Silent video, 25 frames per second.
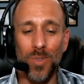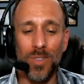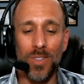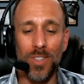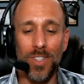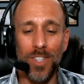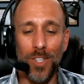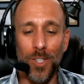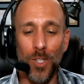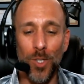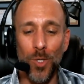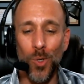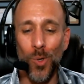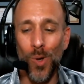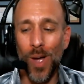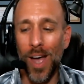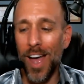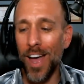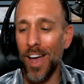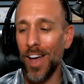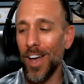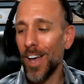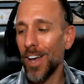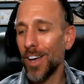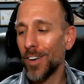You
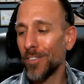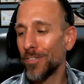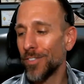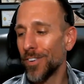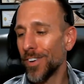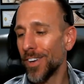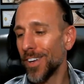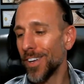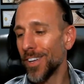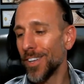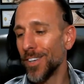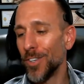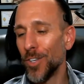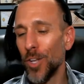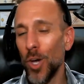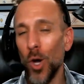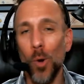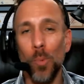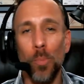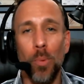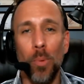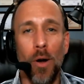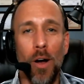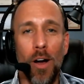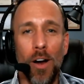have no
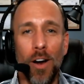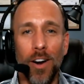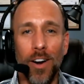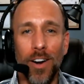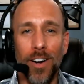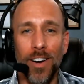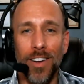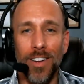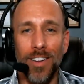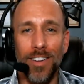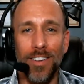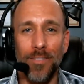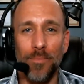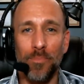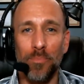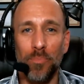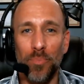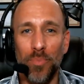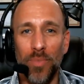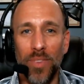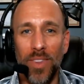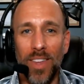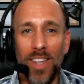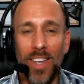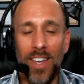part
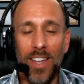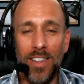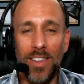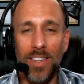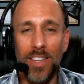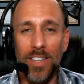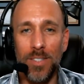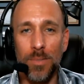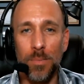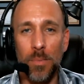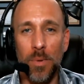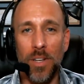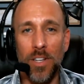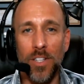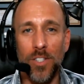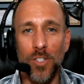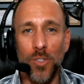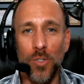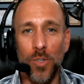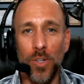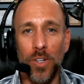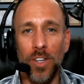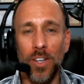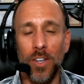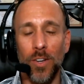in this
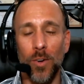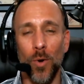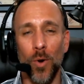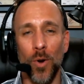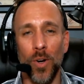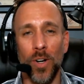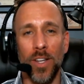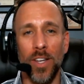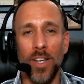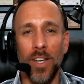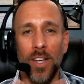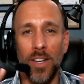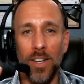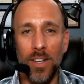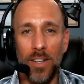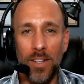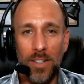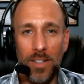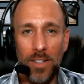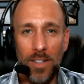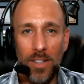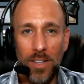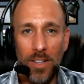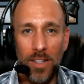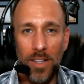ministry or in
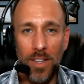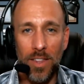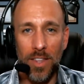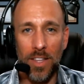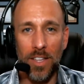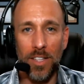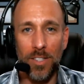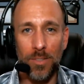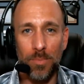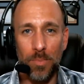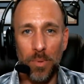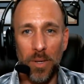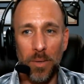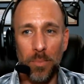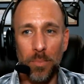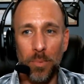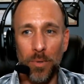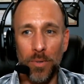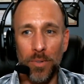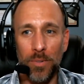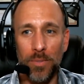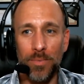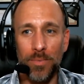these people.